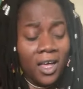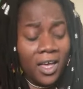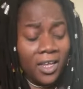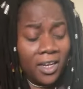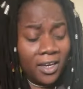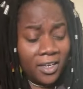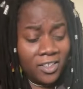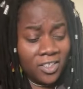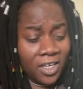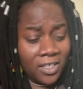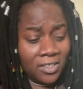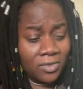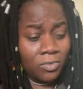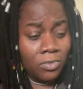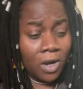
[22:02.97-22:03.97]
You know, the
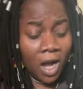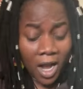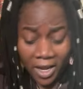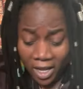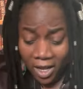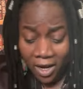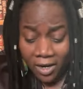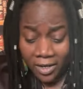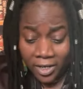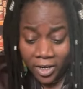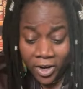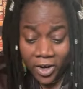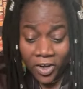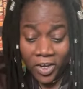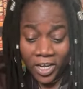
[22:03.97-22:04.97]
chest, Royal,
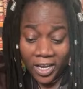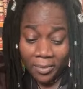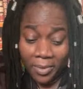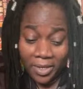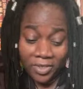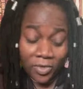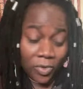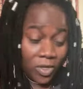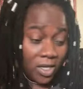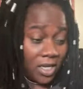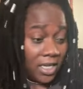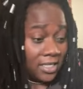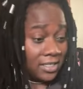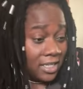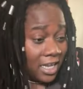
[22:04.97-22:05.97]
her name is, or
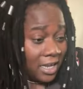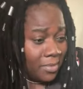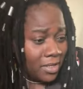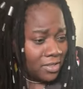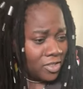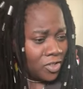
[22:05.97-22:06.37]
his name is.